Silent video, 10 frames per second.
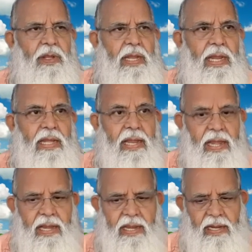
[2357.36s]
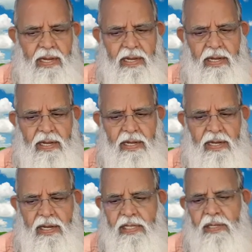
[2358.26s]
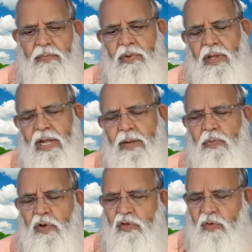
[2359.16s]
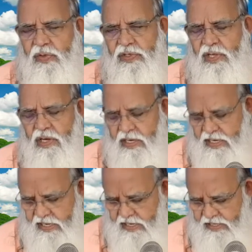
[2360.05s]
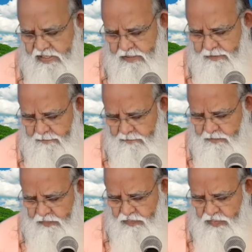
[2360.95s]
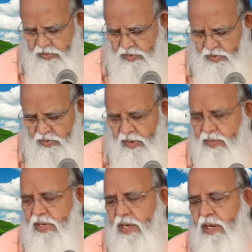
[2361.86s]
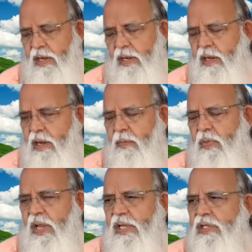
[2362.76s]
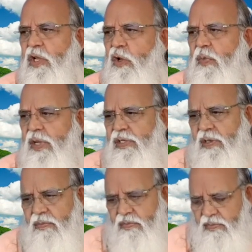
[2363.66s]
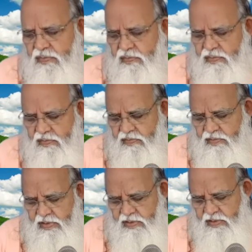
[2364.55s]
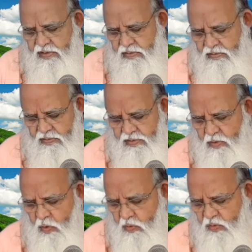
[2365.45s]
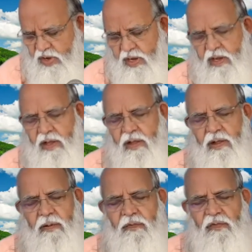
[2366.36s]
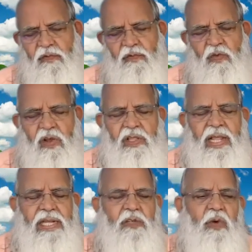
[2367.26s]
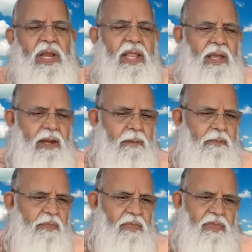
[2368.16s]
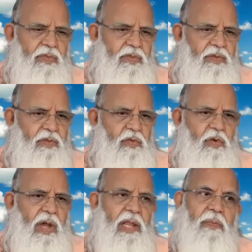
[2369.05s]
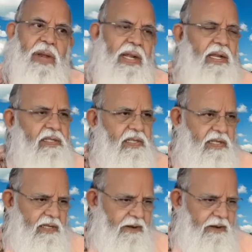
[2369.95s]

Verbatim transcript: in Delhi, he is a great police officer and he asked, Swamiji, uh, please give me some uh, homework for next one year, so I will practice it.